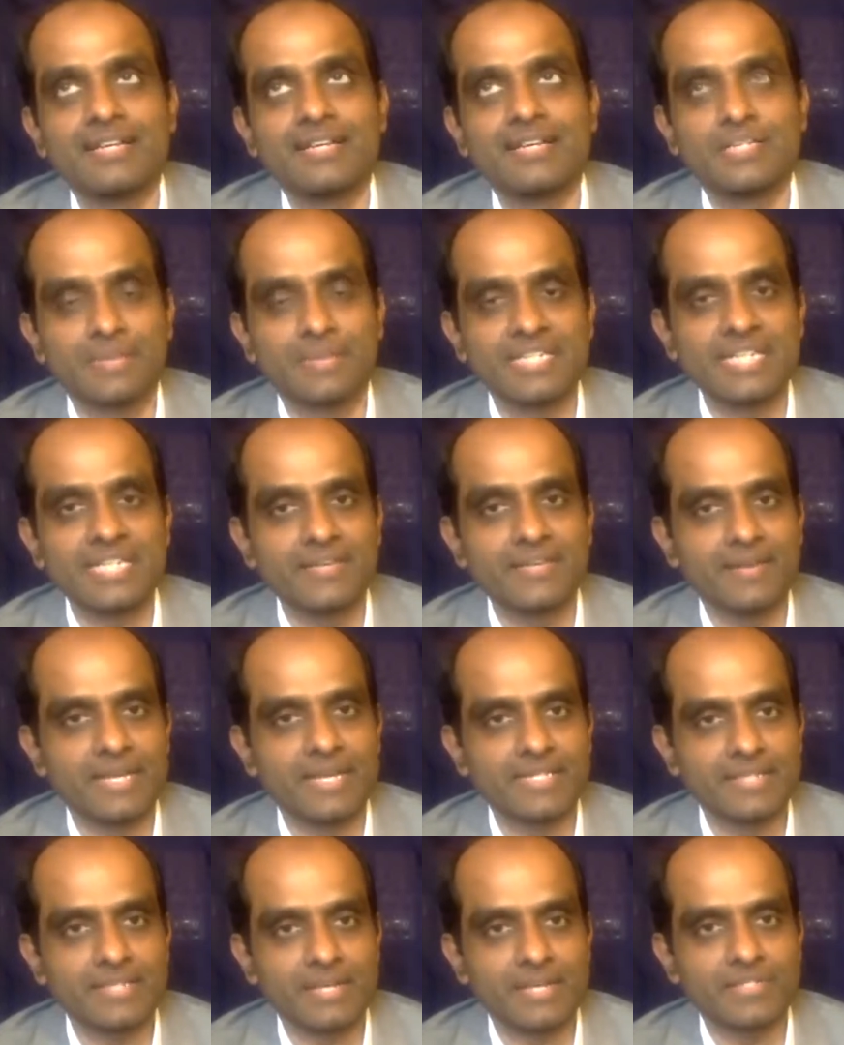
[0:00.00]
especially when
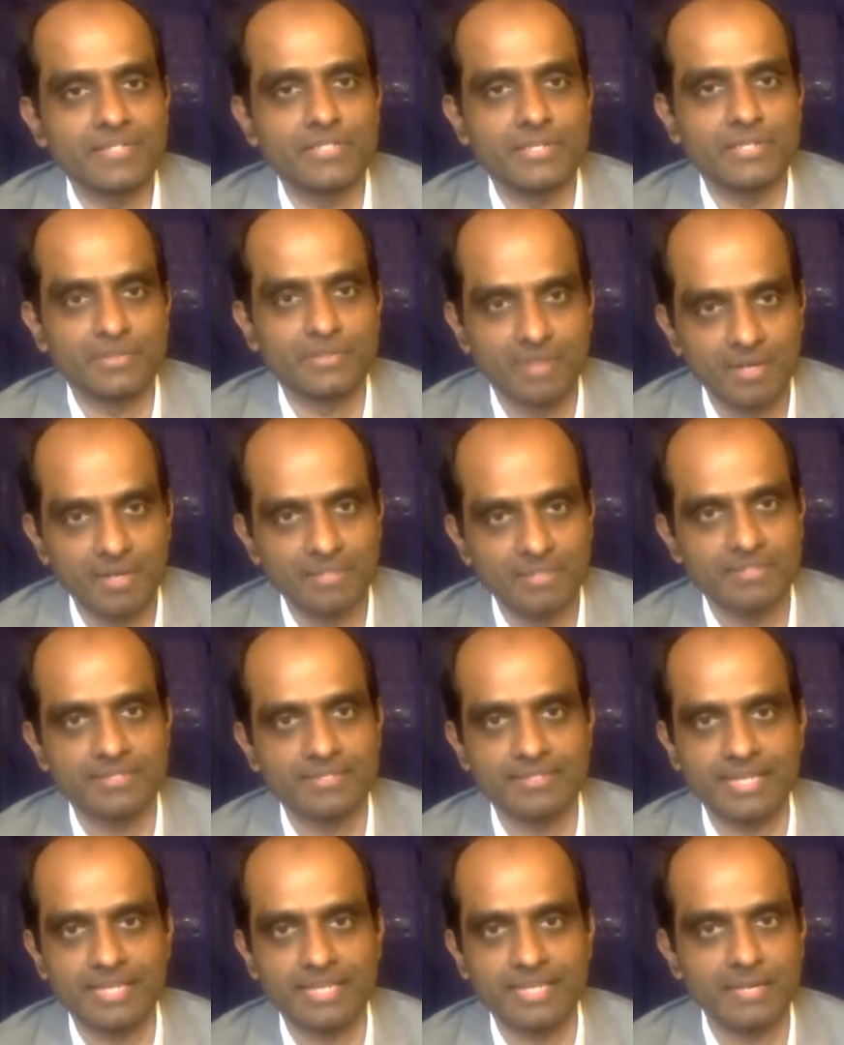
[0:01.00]
I talk to
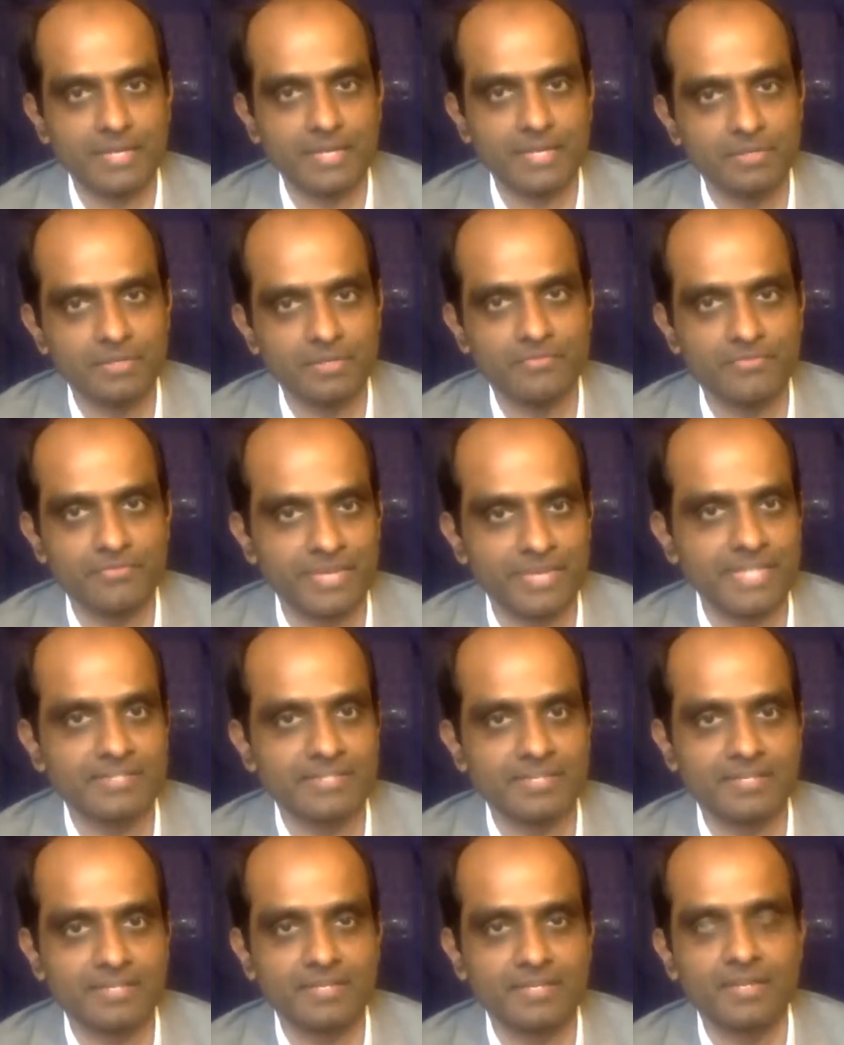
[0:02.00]
neurologists and my own
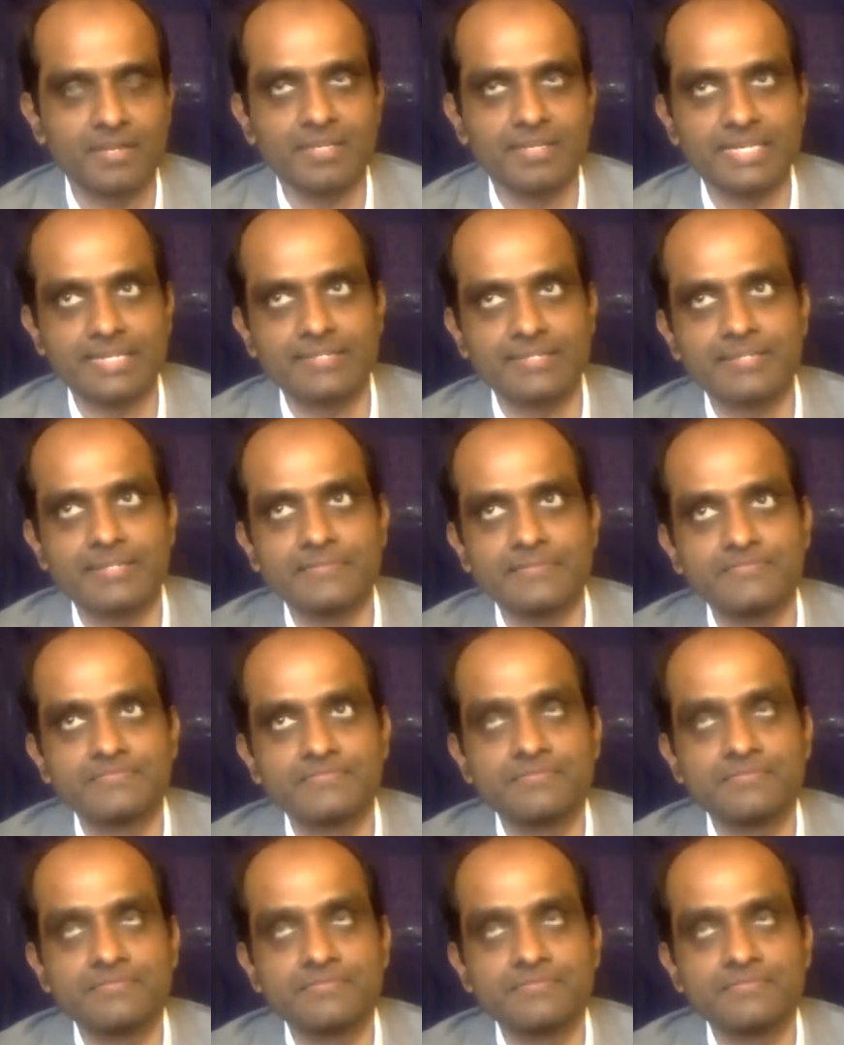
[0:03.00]
friends and colleagues.